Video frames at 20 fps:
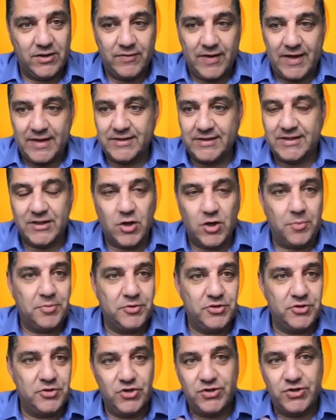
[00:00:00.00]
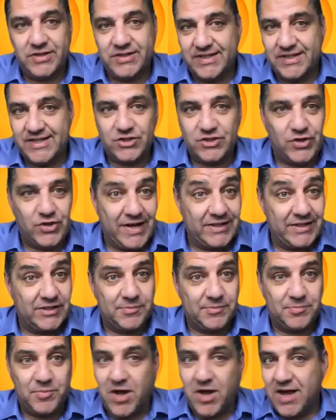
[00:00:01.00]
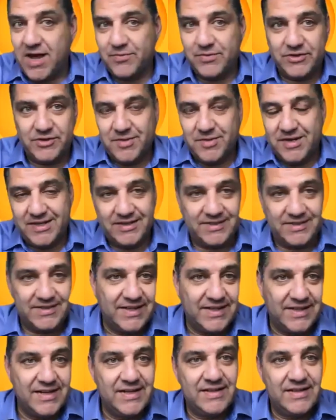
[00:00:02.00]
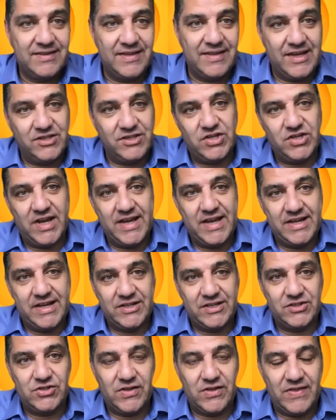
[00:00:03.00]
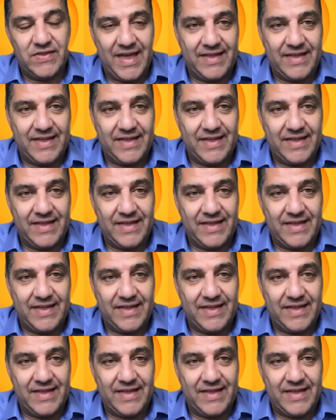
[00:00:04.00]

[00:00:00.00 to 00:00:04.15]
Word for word: events and opportunities transpire, which means they change yeah.